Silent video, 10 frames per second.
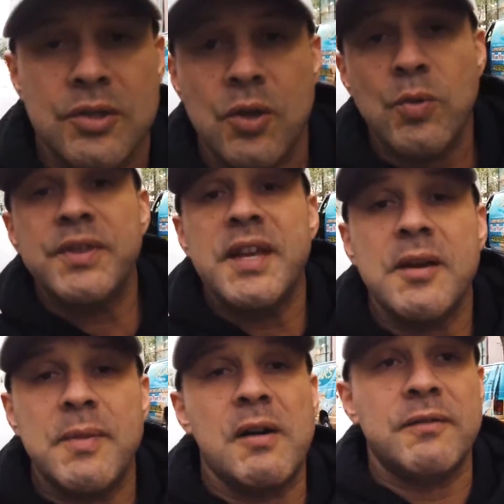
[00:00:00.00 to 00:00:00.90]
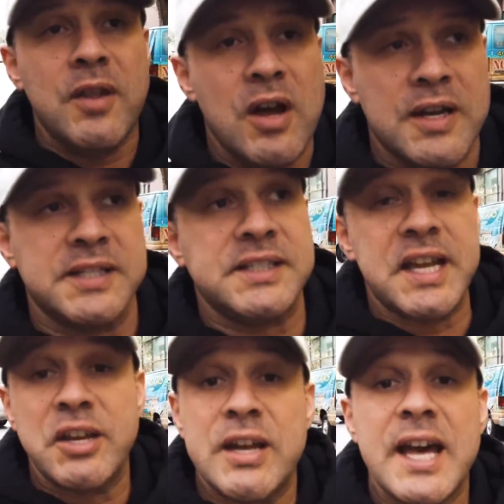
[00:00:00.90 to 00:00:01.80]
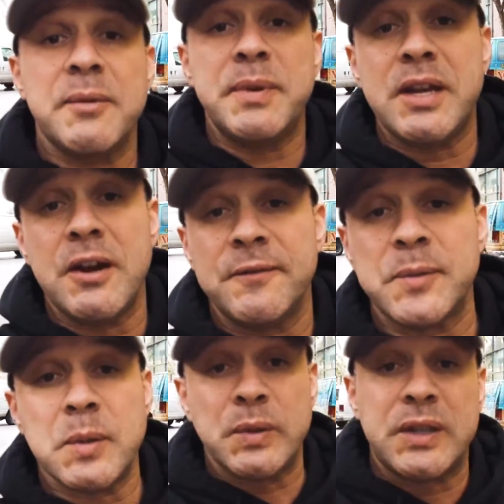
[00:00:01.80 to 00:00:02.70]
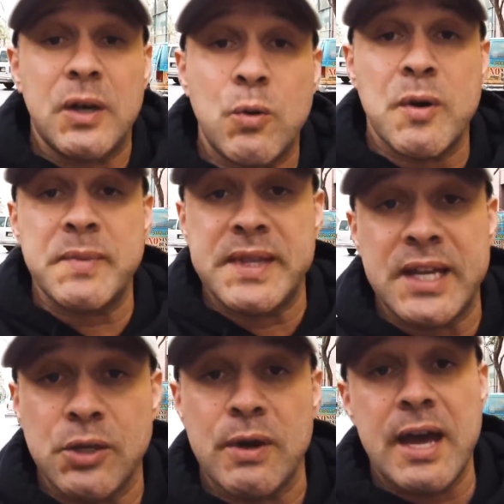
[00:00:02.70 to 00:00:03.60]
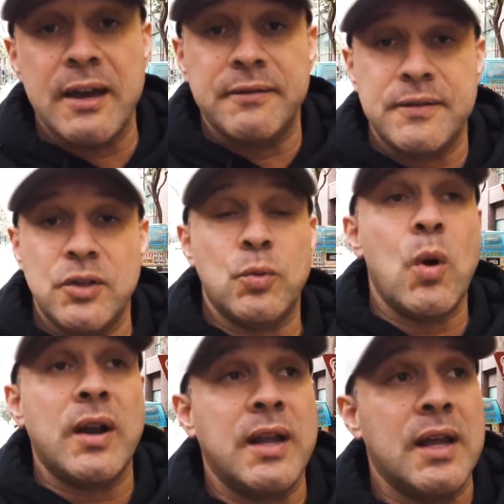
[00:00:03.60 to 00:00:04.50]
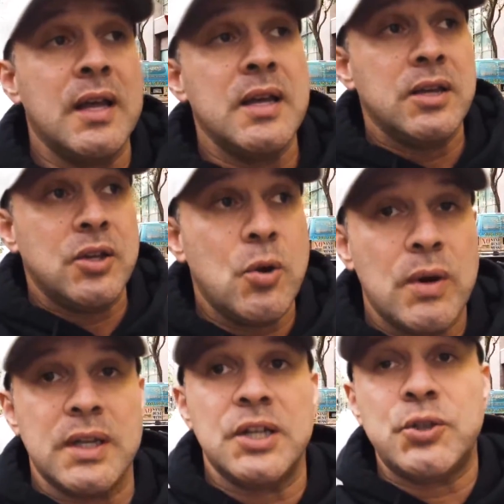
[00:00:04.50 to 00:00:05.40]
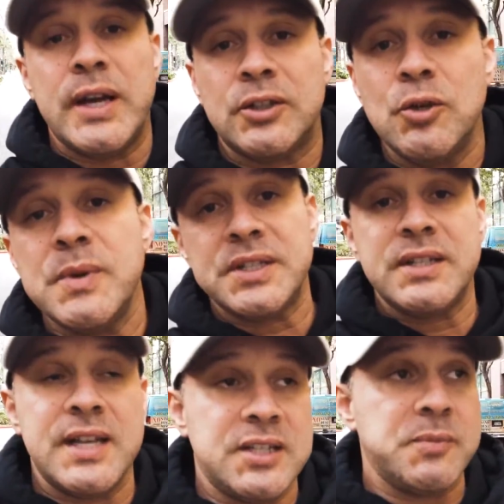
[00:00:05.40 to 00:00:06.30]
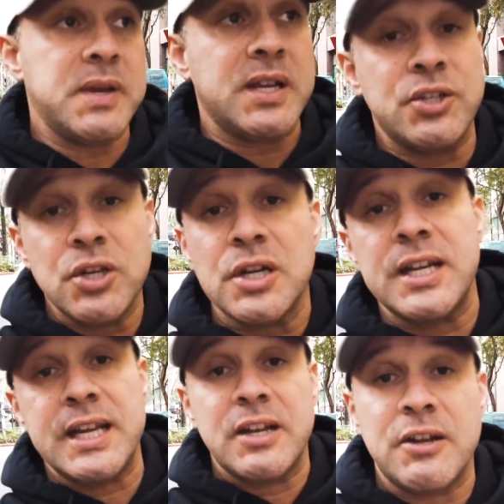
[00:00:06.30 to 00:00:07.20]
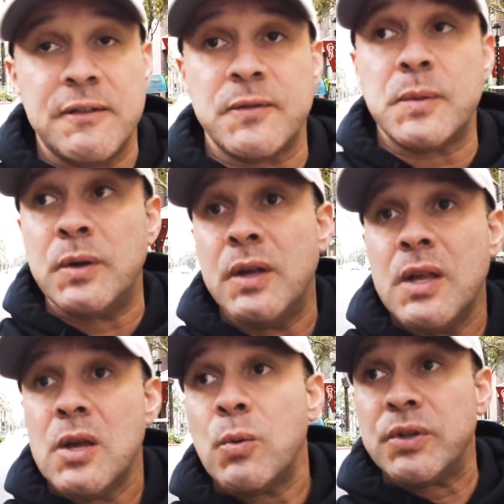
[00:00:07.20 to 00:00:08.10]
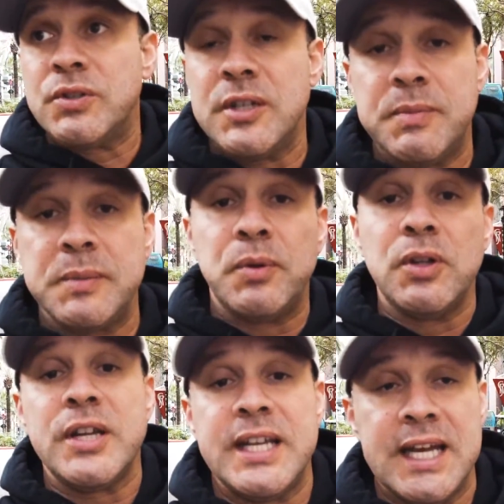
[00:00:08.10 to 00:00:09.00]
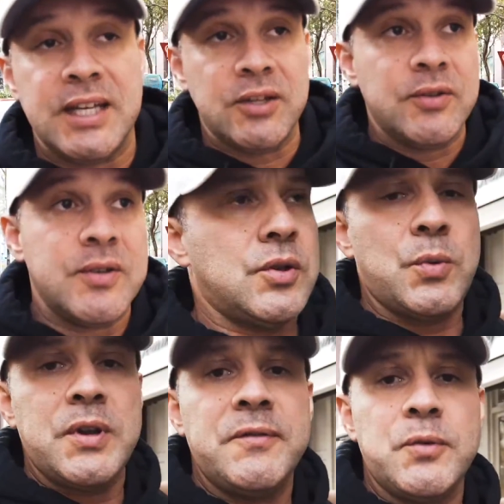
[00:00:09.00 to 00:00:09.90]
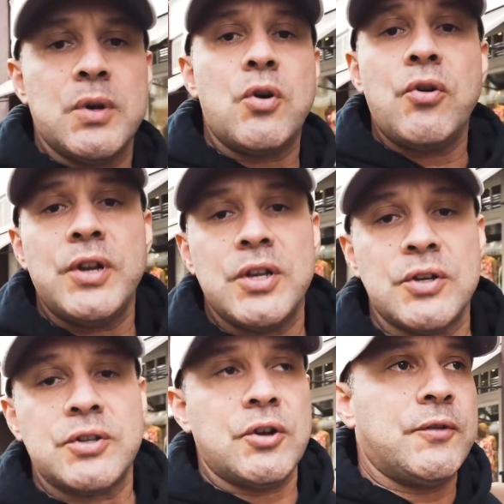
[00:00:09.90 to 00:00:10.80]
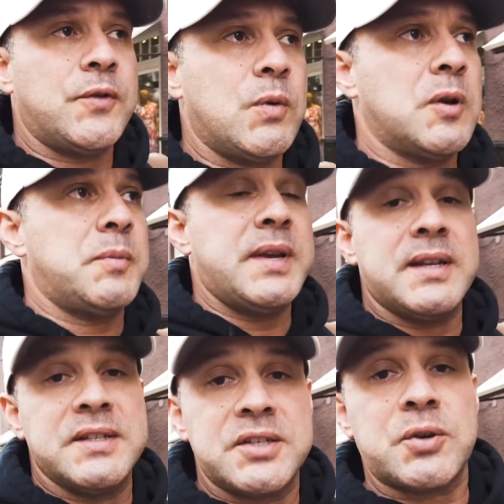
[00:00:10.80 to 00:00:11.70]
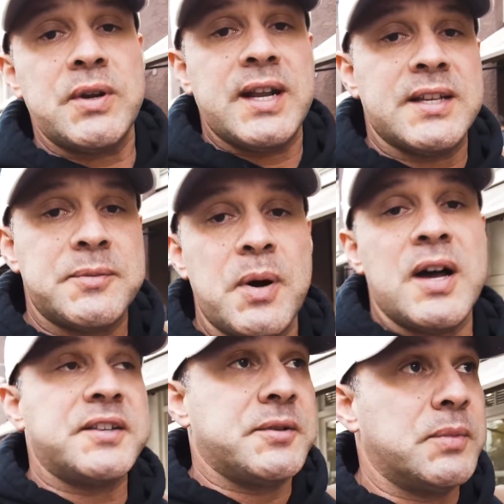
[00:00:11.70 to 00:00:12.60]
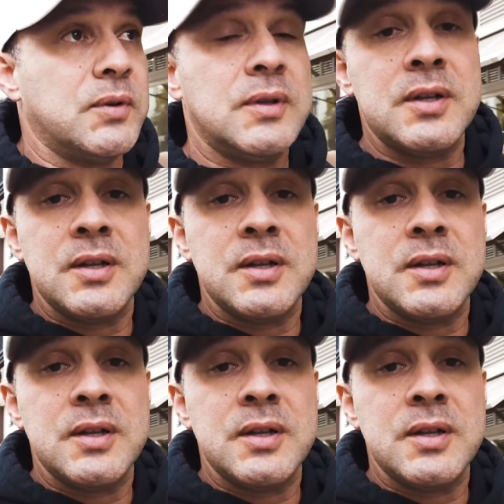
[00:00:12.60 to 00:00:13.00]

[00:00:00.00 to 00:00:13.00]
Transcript: So one thing about vlogging is that you gotta be comfortable with the equipment that you have. You don't wanna attract too much attention because you're gonna get uncomfortable when you see people looking at you. So whenever recording yourself, you wanna be as discreet as possible.